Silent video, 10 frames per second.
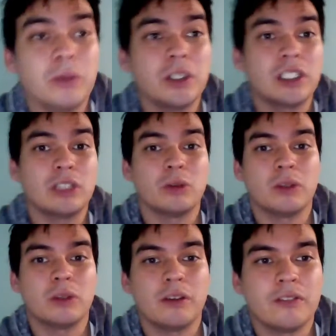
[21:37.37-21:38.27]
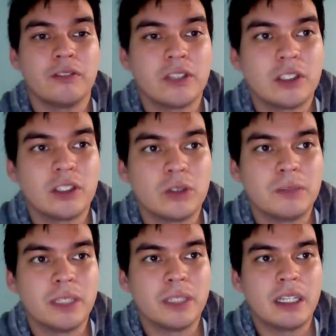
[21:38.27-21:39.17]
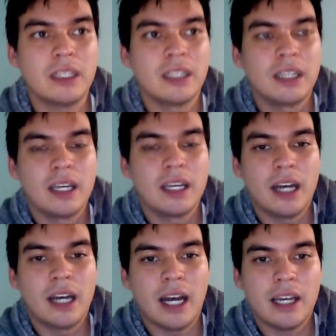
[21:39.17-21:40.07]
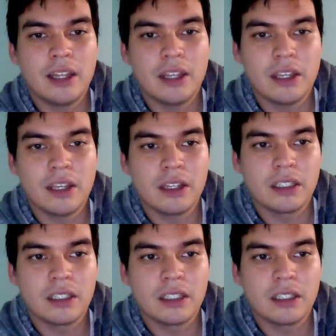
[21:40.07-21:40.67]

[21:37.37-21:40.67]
just get to it if we get to it. But I think